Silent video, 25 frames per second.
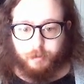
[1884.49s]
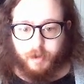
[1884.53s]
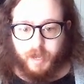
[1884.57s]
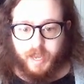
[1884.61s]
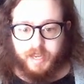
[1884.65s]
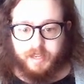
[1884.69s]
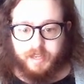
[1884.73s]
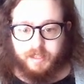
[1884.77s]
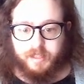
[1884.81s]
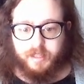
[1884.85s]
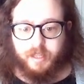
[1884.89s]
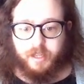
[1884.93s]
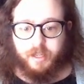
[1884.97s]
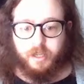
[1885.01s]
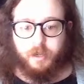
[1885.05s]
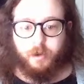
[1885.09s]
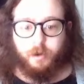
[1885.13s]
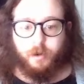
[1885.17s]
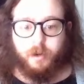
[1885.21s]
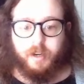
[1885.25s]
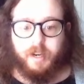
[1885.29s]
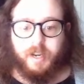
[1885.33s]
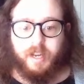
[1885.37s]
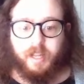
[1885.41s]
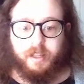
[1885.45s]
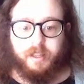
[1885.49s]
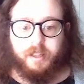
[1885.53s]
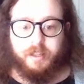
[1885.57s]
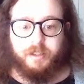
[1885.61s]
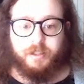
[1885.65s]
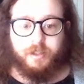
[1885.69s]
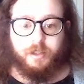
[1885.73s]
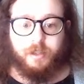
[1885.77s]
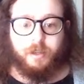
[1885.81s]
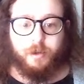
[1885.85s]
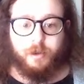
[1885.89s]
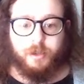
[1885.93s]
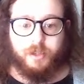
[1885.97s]
paste that URL
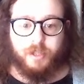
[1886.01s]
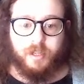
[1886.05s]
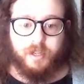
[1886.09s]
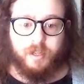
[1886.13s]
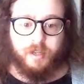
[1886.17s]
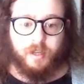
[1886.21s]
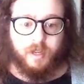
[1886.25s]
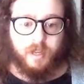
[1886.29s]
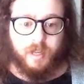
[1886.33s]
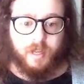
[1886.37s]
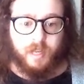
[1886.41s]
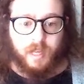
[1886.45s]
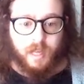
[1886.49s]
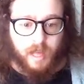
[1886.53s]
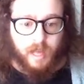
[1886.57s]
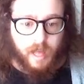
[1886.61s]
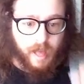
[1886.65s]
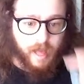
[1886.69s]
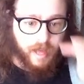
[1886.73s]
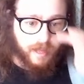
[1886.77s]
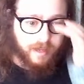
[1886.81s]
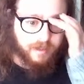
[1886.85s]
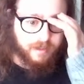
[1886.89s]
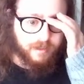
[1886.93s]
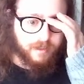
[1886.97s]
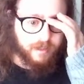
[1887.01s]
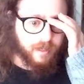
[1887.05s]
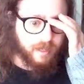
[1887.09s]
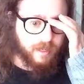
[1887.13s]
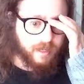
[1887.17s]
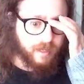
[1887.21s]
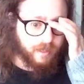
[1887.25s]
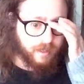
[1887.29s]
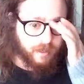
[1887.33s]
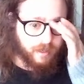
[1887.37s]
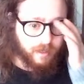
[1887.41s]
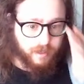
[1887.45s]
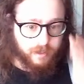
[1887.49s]
into Notion, and
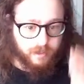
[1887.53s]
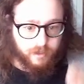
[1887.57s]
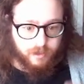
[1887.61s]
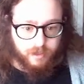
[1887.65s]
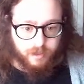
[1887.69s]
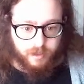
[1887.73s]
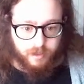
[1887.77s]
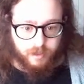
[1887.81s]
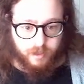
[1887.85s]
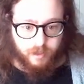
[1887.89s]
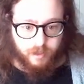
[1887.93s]
it